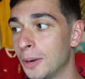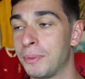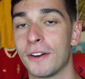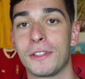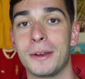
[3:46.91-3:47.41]

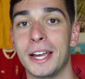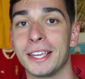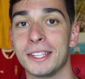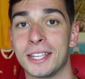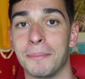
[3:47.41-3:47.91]
Apart from that
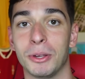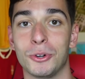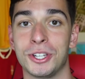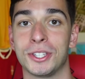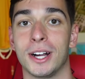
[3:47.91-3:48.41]
Nike template,
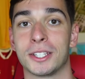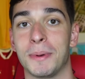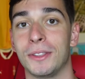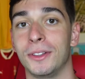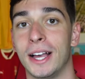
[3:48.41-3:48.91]
which we talked
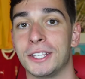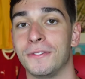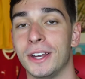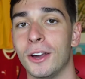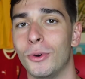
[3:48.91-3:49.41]
about in the last
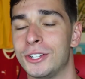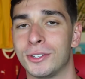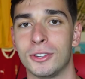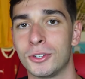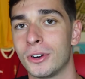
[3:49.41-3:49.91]
video, which
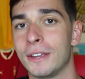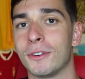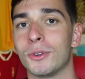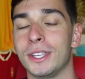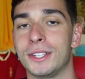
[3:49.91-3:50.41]
you don't
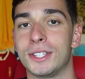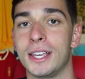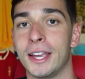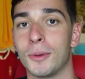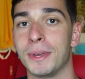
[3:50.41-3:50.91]
even really
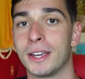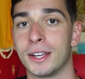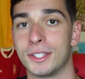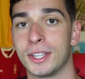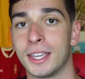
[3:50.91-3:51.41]
see here
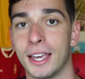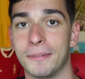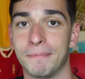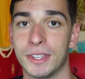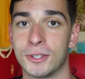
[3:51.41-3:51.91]
because the
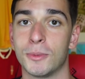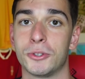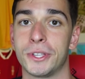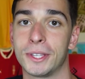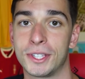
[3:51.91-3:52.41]
kit is
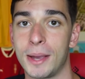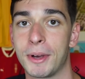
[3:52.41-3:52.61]
mostly the same